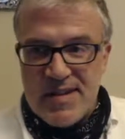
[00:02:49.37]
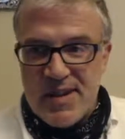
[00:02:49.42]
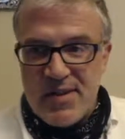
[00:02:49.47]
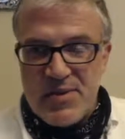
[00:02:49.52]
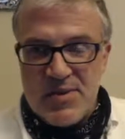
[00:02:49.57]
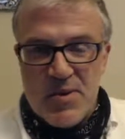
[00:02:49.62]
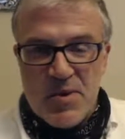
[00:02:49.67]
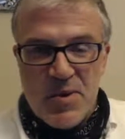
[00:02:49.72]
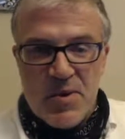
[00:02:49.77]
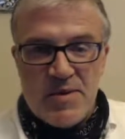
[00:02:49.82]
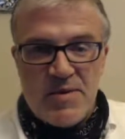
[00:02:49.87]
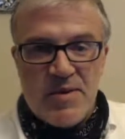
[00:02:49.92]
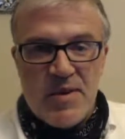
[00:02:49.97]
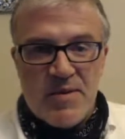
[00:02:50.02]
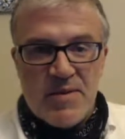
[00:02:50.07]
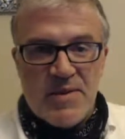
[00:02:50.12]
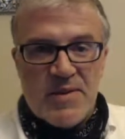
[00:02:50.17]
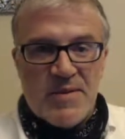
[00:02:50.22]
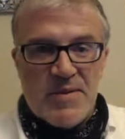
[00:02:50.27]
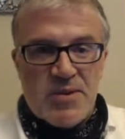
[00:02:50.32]
I know Torah
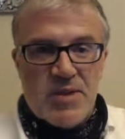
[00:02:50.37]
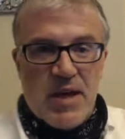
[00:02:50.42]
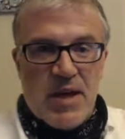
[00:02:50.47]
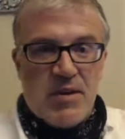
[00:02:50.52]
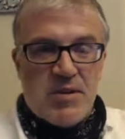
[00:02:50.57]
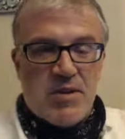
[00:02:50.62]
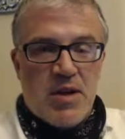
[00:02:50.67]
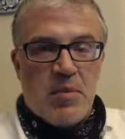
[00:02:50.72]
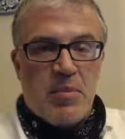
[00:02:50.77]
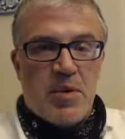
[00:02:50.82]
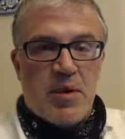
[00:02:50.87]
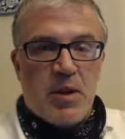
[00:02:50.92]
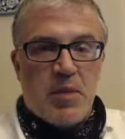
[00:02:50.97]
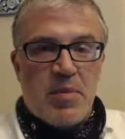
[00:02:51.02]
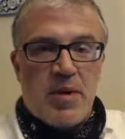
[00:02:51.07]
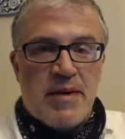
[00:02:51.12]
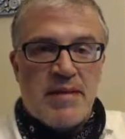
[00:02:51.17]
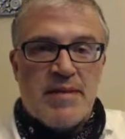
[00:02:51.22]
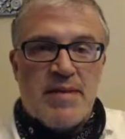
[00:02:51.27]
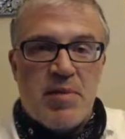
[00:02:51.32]
services changed up a little
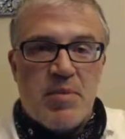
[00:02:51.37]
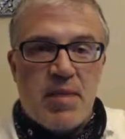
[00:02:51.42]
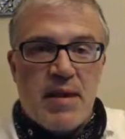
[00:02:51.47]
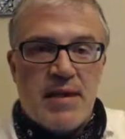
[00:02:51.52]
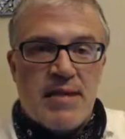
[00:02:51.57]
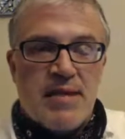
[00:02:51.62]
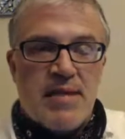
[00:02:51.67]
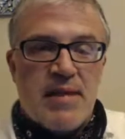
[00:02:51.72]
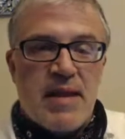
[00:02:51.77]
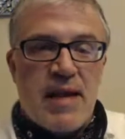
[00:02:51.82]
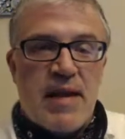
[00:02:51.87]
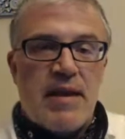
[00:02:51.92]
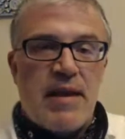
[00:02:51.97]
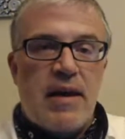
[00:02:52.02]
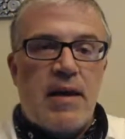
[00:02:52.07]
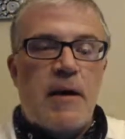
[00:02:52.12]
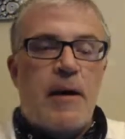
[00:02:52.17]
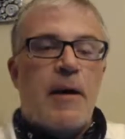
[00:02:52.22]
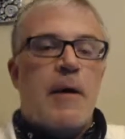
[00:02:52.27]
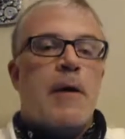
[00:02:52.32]
bit in some places lately,